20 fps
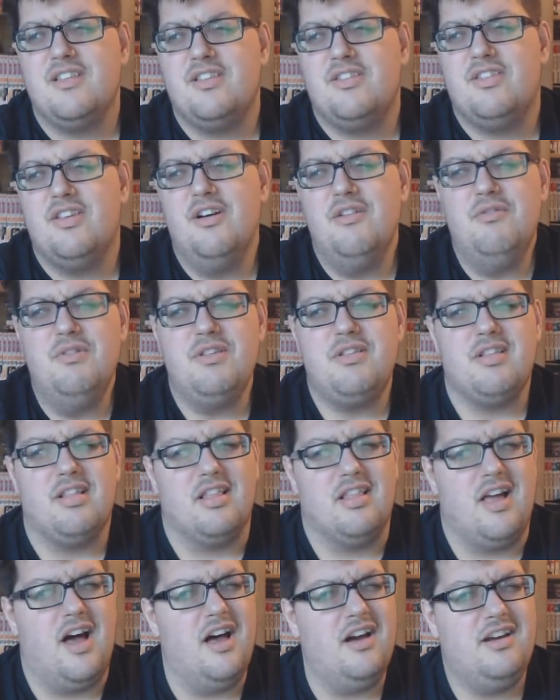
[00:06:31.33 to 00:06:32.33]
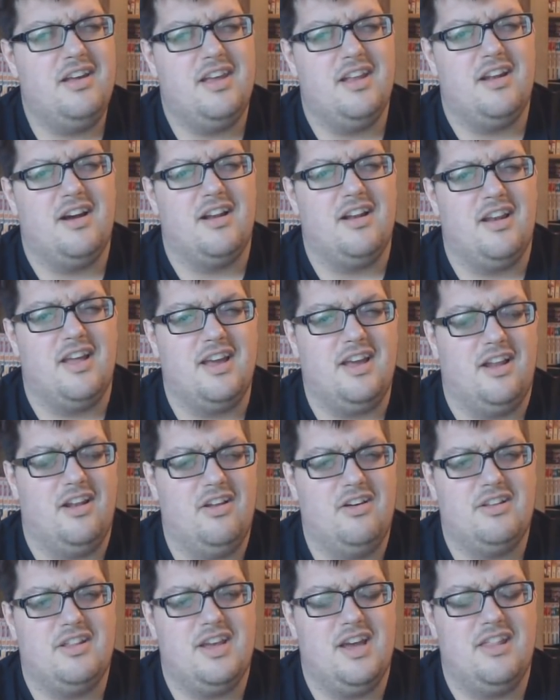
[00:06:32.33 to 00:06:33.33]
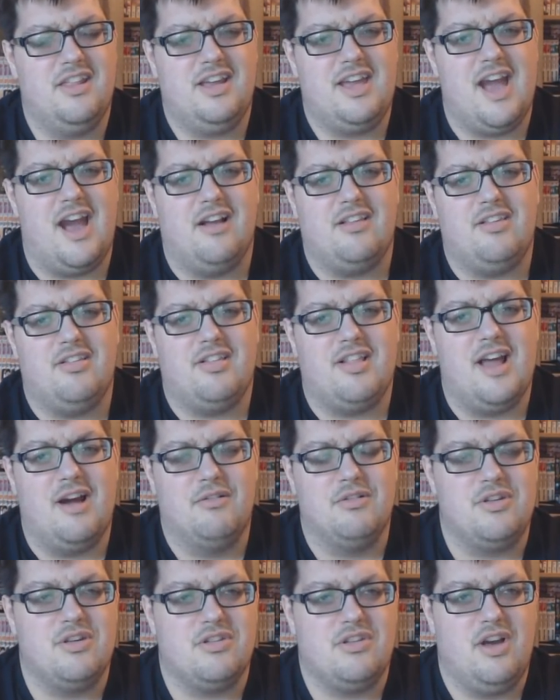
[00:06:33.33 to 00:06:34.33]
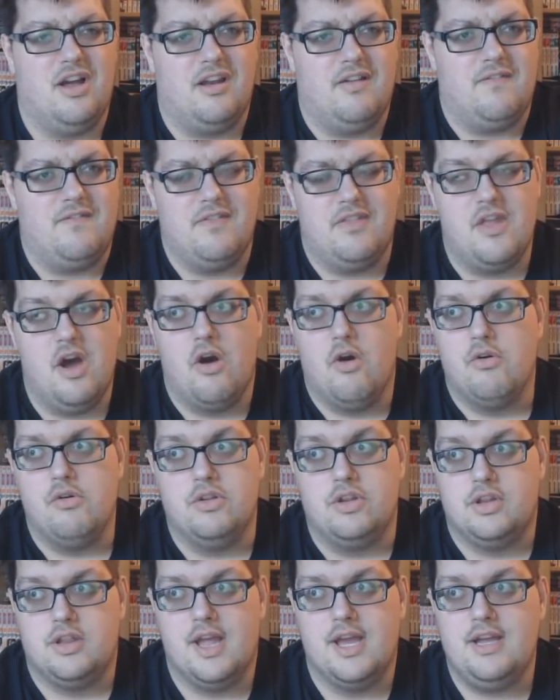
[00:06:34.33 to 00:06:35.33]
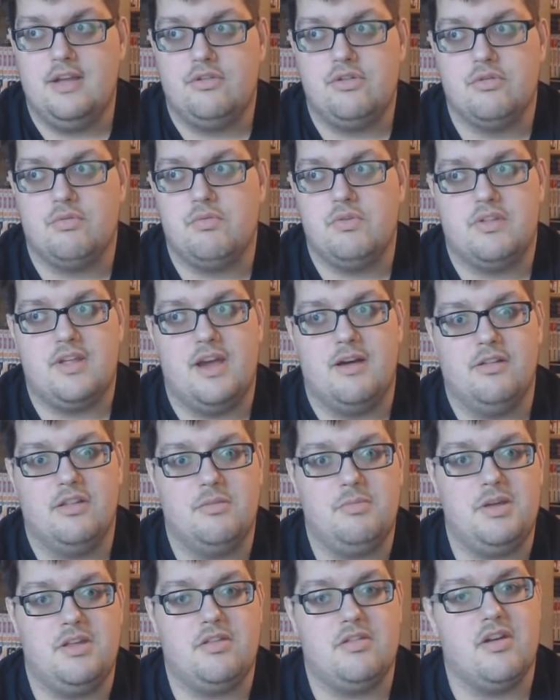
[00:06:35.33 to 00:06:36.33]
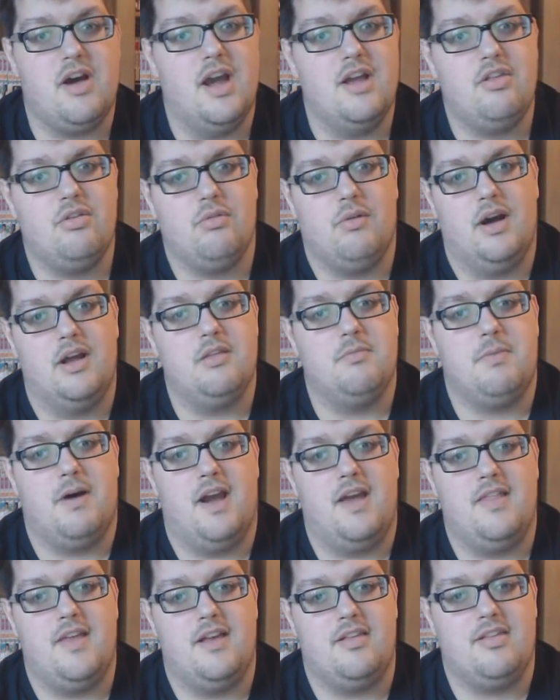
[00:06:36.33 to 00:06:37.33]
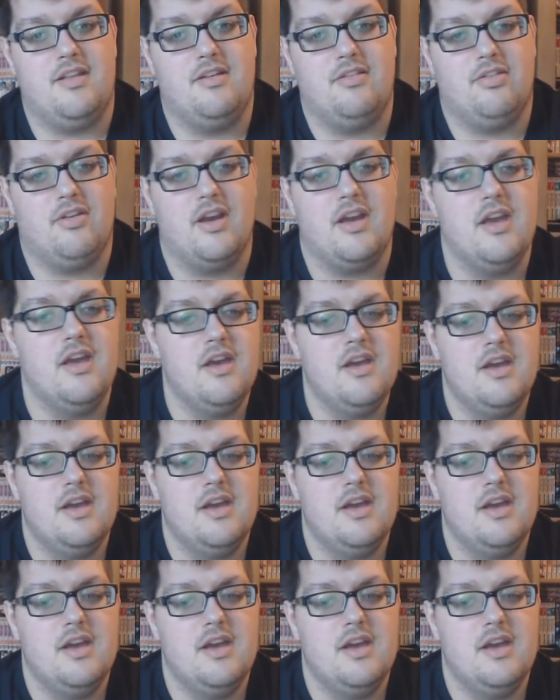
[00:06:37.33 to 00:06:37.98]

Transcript: so was Luck and I'd like a lot of the other characters and that was just kind of no they just was able to be sideswiped by this and it's like